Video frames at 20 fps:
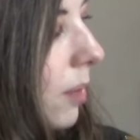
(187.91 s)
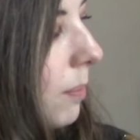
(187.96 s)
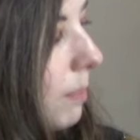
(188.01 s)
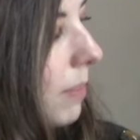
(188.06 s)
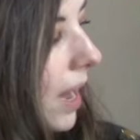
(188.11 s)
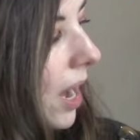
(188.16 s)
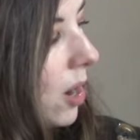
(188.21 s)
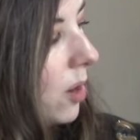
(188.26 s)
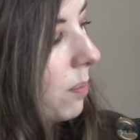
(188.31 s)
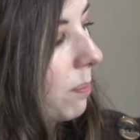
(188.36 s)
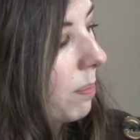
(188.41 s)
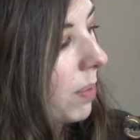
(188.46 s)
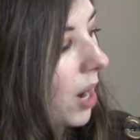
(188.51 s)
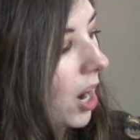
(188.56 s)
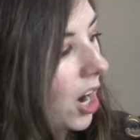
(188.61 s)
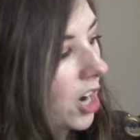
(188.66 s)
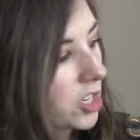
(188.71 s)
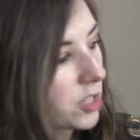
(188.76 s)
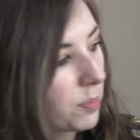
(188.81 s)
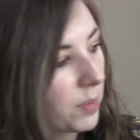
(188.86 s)
about
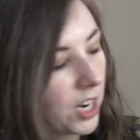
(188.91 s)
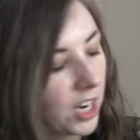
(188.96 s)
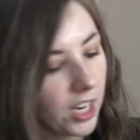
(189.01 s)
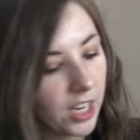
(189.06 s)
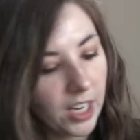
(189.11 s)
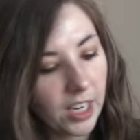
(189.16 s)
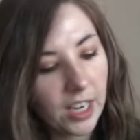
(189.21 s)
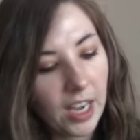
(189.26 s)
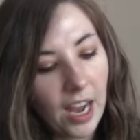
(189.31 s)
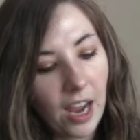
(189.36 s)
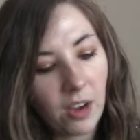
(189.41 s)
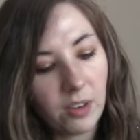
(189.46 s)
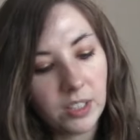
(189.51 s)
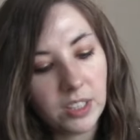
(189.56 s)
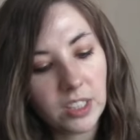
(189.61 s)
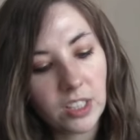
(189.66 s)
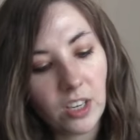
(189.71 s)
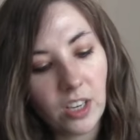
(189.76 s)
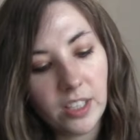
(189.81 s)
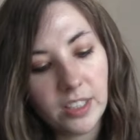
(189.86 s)
Poshmark and how
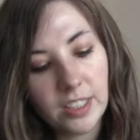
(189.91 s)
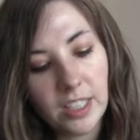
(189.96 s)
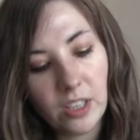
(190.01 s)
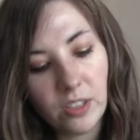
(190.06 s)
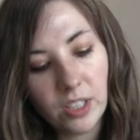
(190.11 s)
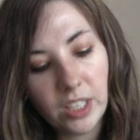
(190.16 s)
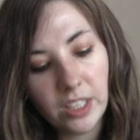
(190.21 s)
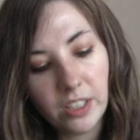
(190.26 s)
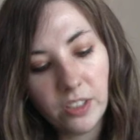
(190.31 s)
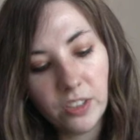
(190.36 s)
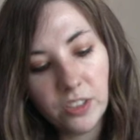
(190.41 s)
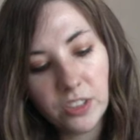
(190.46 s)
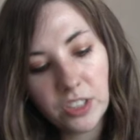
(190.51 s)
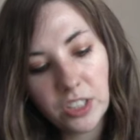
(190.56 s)
it's gone downhill,